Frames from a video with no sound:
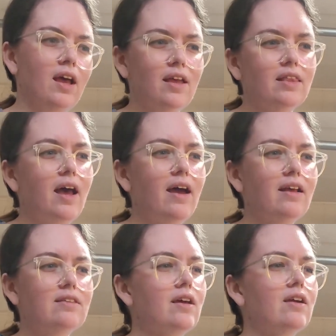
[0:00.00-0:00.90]
That
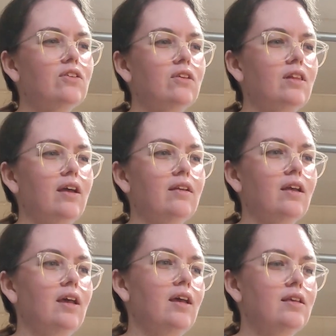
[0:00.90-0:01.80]
is actually like
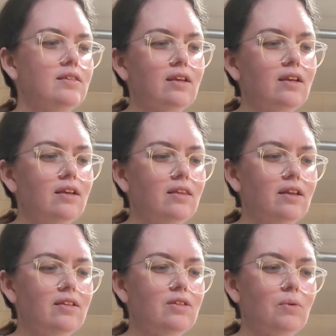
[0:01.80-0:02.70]
sickeningly
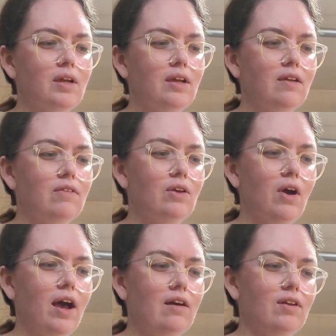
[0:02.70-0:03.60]
sweet if you
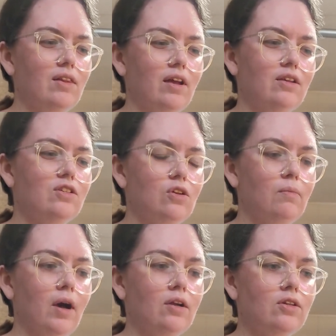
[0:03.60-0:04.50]
have it like too
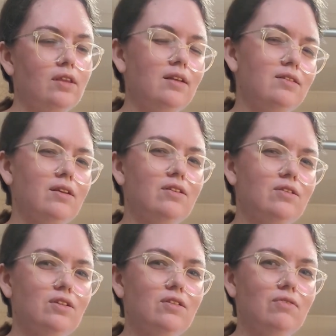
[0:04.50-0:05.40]
much. That's like
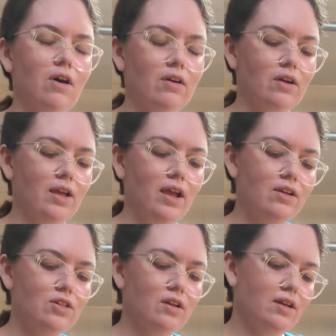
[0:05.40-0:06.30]
just on
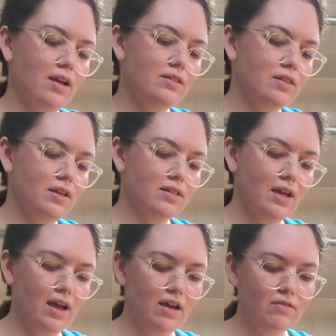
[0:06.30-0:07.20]
occasion a nice thing to
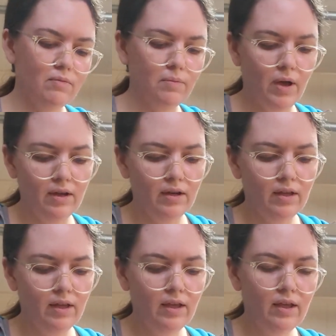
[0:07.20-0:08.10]
have, but
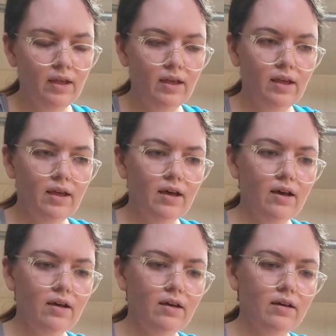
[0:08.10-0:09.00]

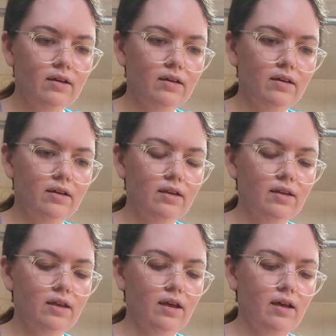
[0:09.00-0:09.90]

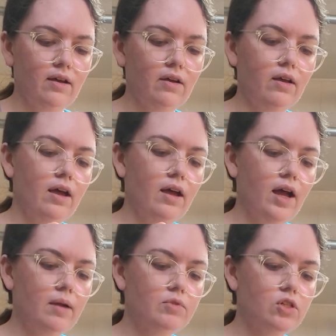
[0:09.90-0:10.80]
yeah,
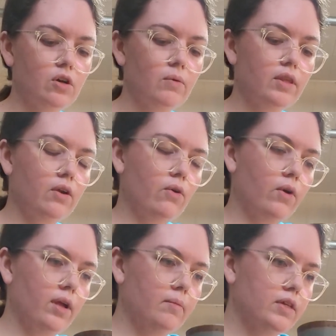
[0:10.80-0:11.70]
I'm sure with
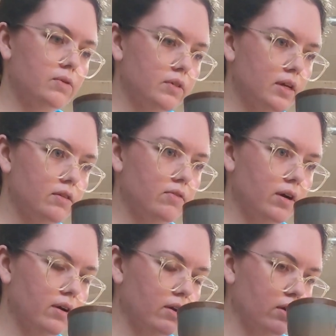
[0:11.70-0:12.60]
cream this would taste
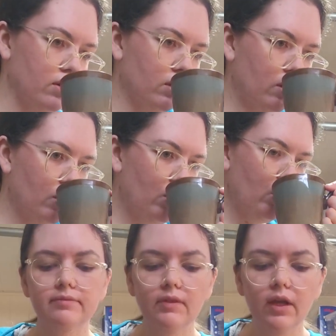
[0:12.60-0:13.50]
very good.
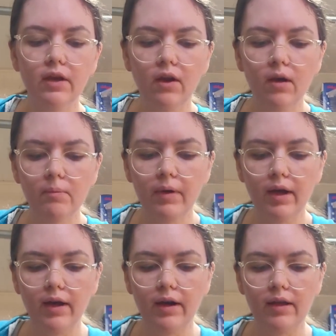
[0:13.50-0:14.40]
Not
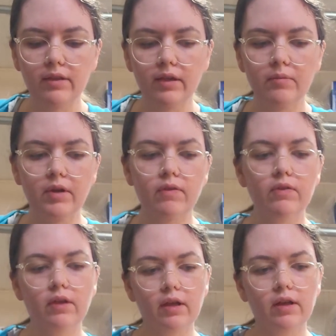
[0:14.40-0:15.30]
bad. I think I'm
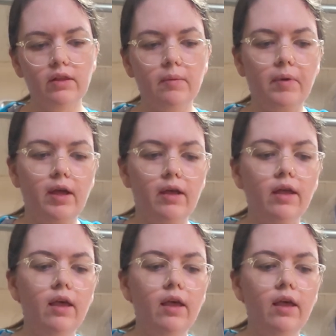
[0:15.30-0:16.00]
definitely gonna let my